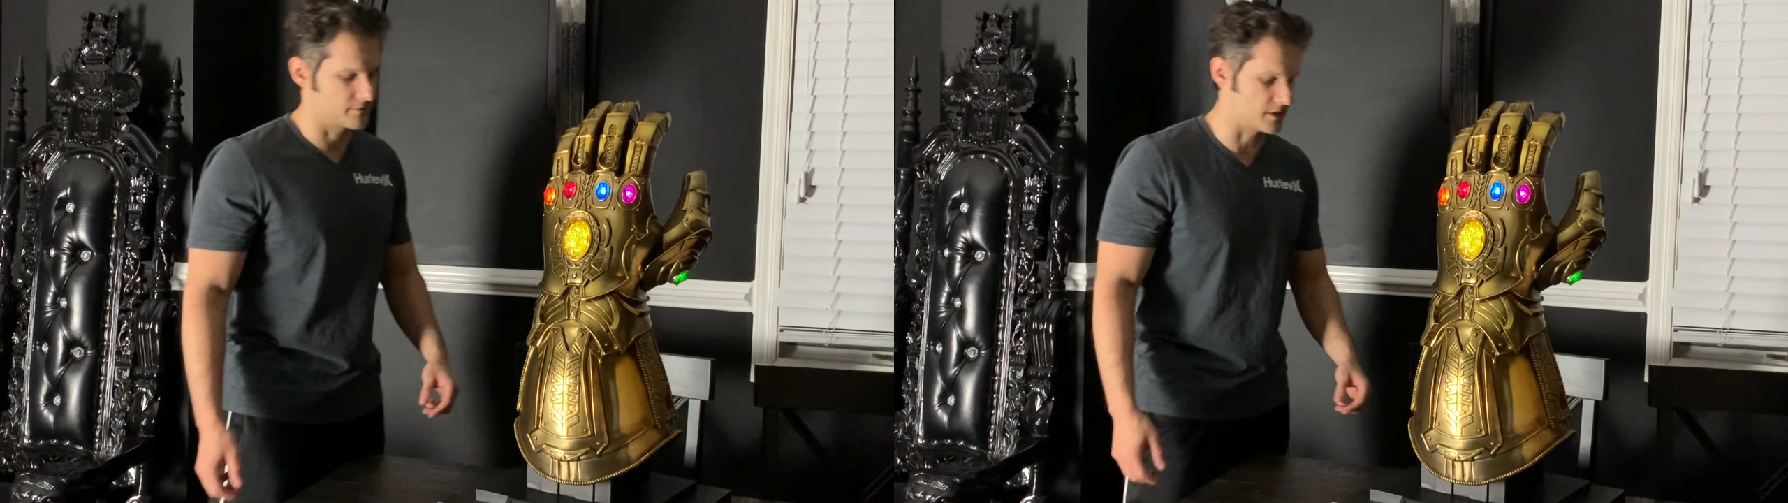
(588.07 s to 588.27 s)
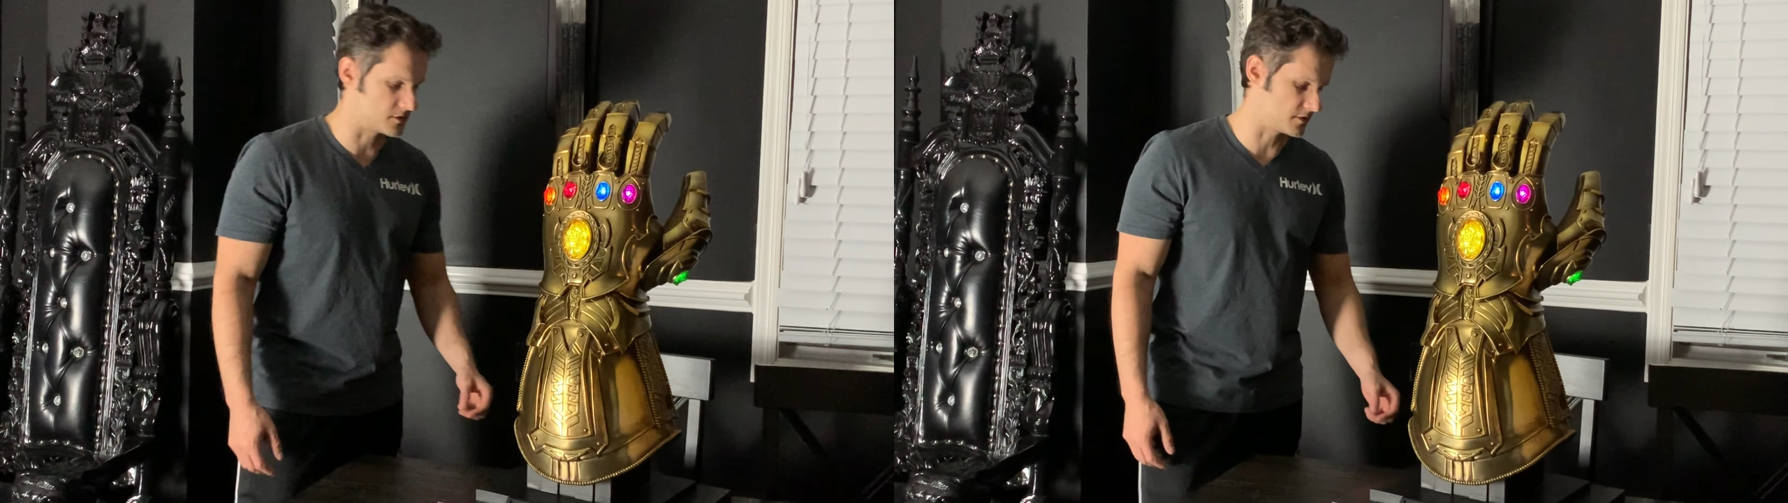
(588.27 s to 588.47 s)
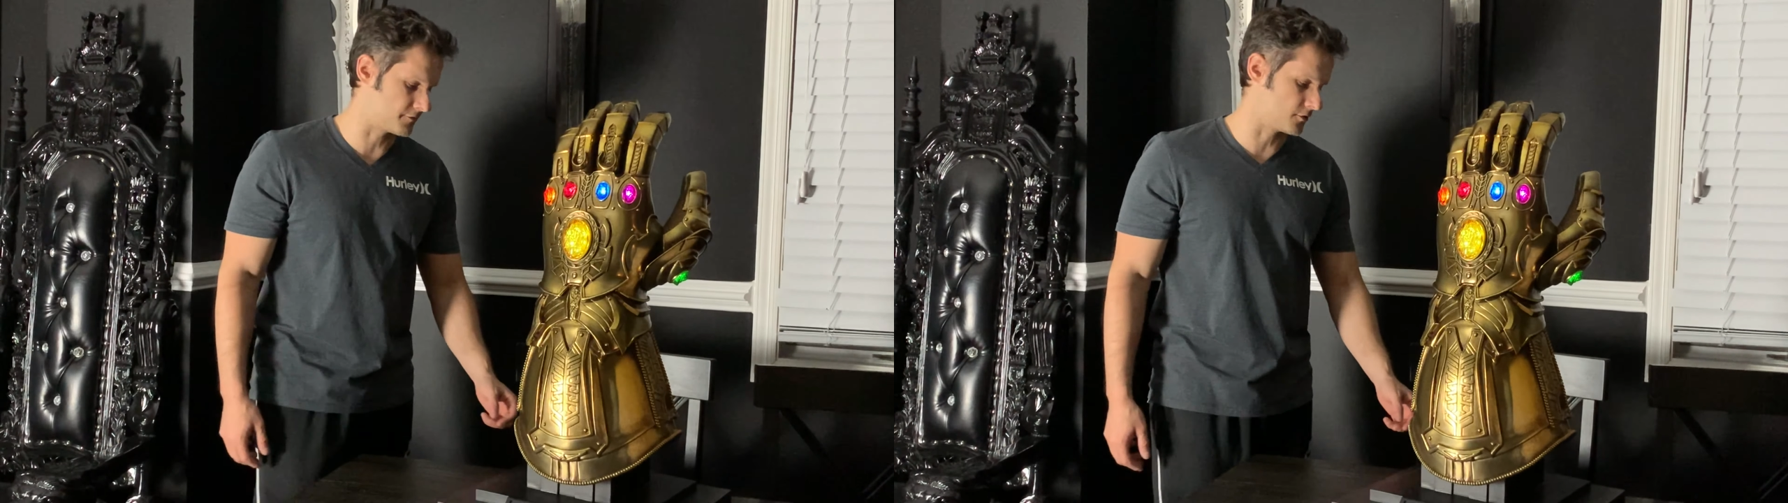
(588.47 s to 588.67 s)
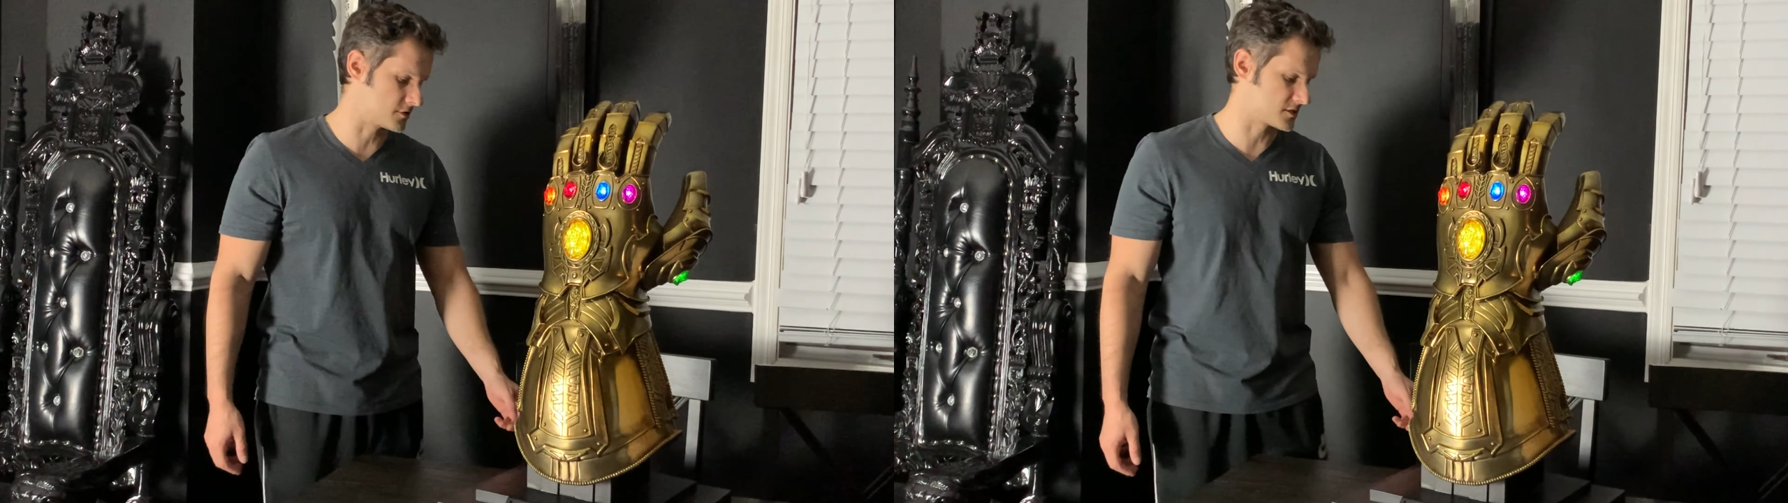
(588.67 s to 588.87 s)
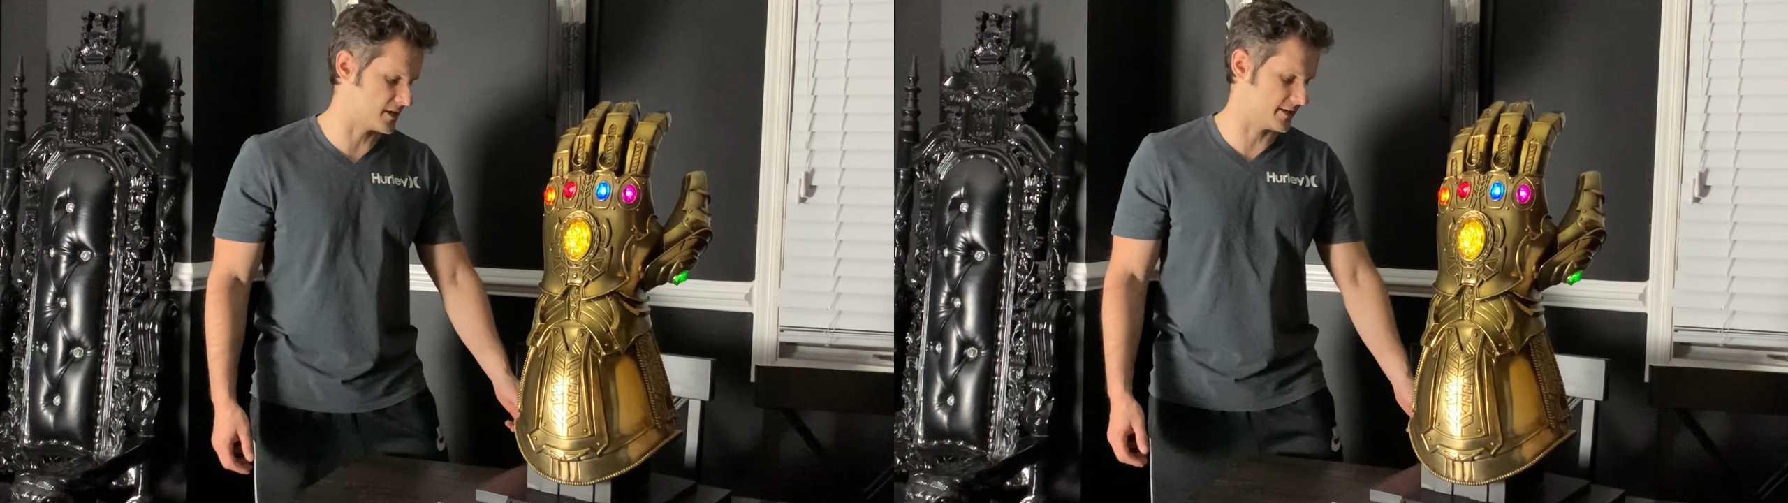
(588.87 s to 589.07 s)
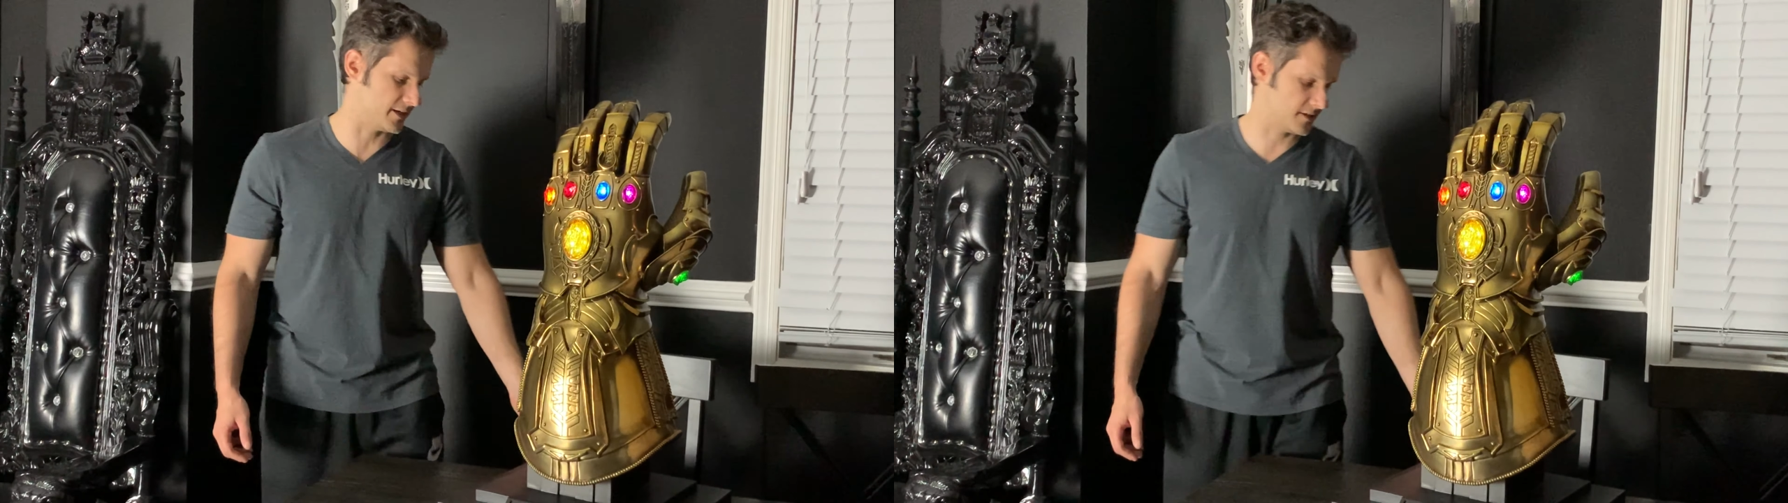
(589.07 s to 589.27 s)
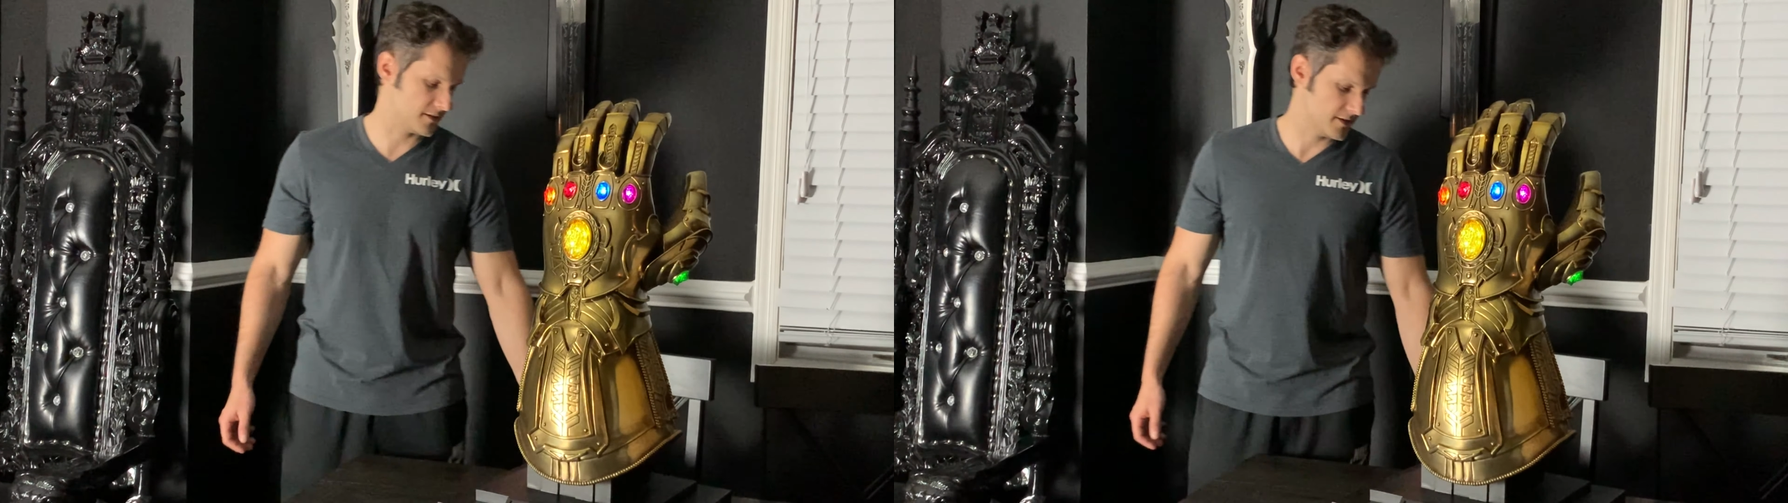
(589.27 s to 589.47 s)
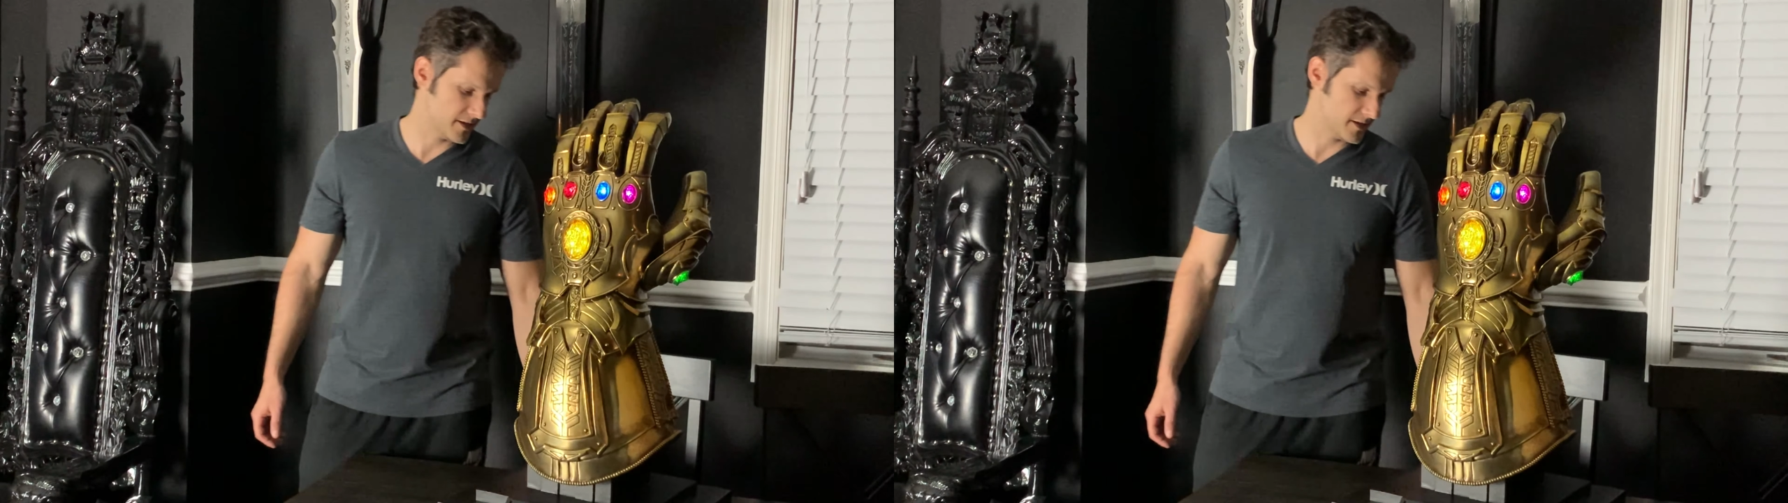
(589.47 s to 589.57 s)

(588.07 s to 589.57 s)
there's the first setting.